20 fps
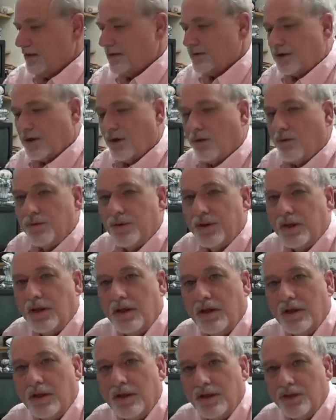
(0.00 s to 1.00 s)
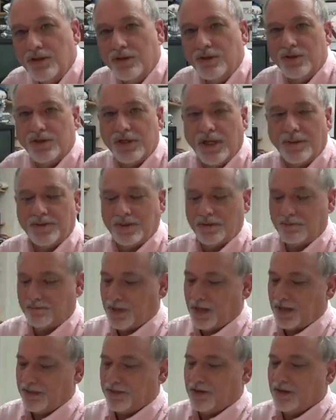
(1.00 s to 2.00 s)
So the conditional steps in
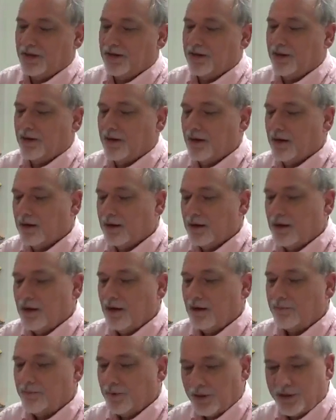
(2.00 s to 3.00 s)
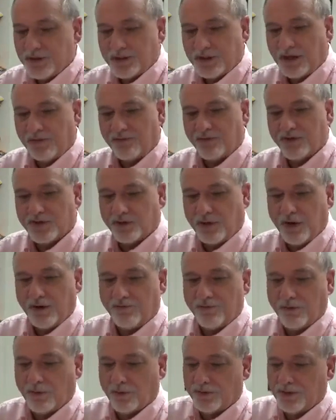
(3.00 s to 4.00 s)
Python are pretty
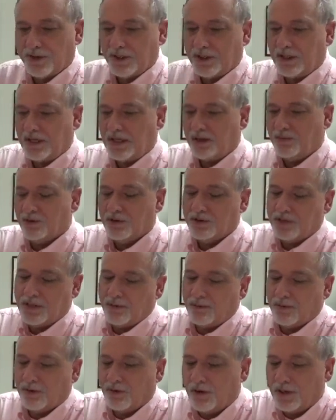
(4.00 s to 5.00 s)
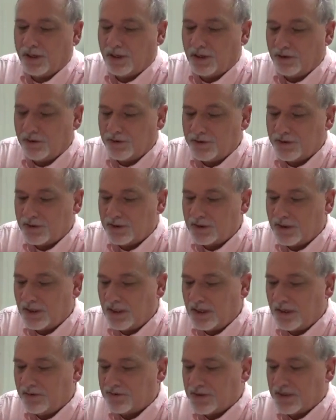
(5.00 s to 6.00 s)
straightforward. The keyword that we're going to use is the
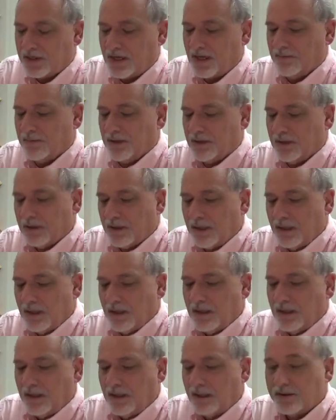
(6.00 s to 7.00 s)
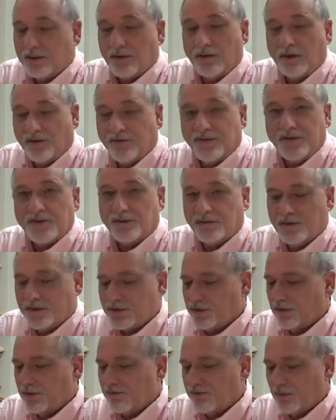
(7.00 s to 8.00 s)
if statement. And so if is a
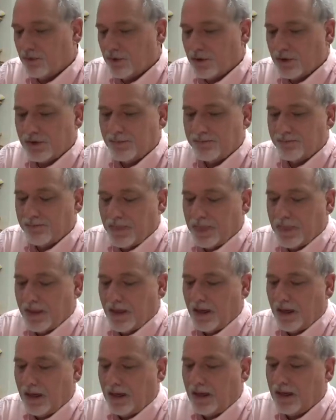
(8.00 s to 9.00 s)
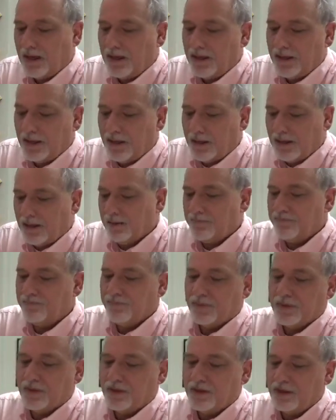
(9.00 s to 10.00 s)
reserved word. And
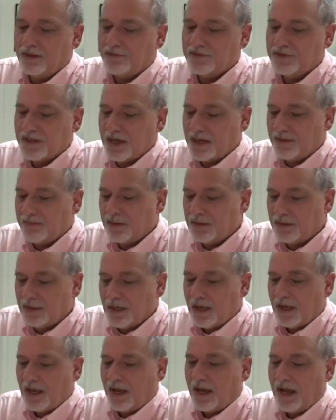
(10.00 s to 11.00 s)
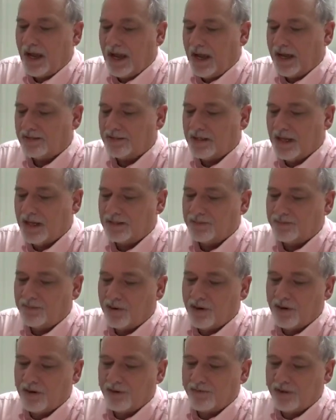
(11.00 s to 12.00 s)
the if statement has as
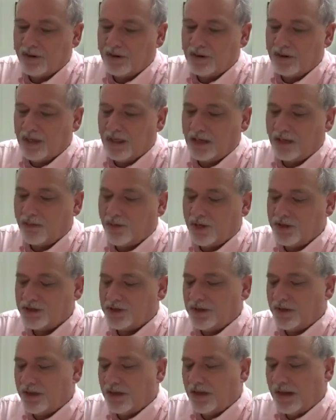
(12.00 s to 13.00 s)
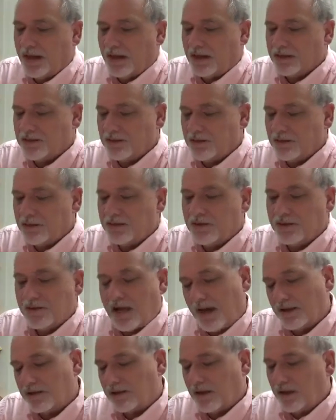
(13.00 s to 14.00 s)
part of it a question that it asks. And this is
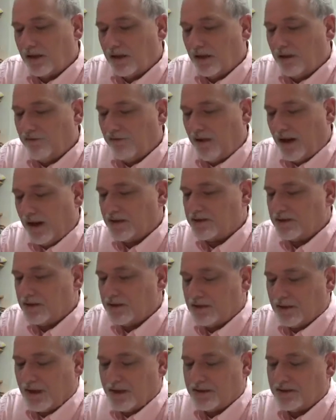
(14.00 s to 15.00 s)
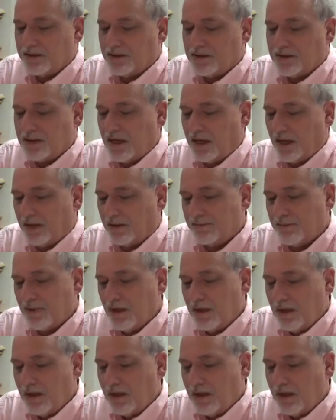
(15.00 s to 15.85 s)
asking if x is less than 10.